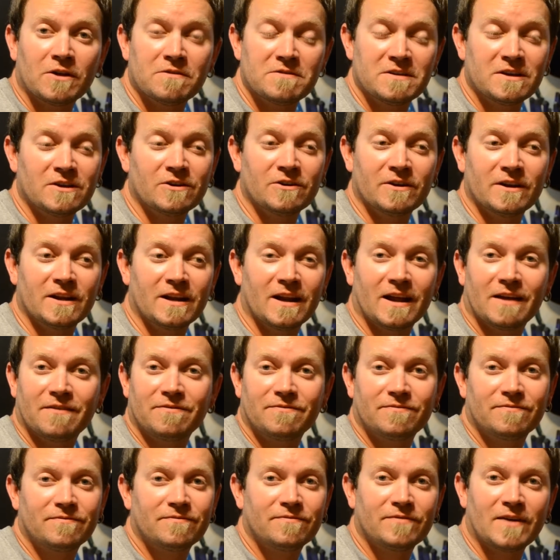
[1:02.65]
on the internet, I
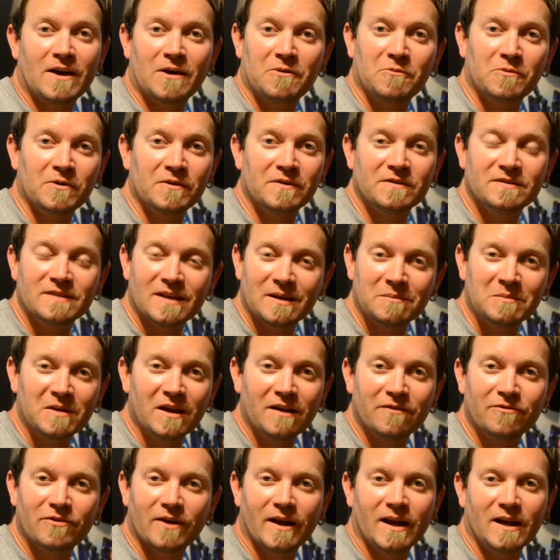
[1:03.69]
found one the same day
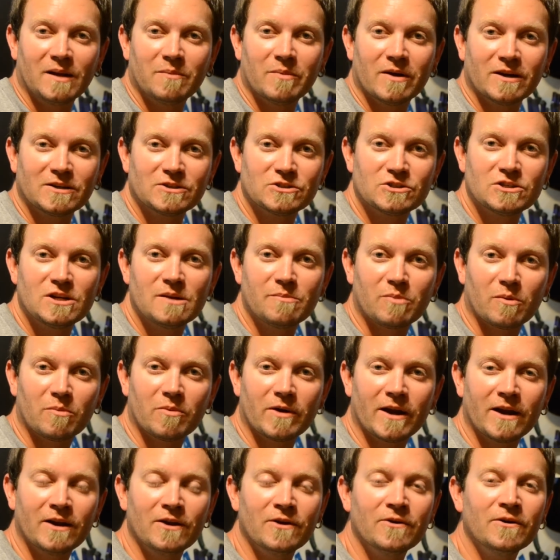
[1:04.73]
for $80 cheaper,
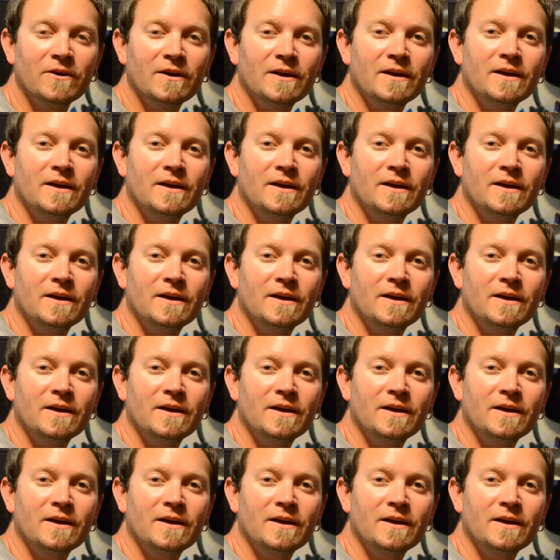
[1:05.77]
brand new.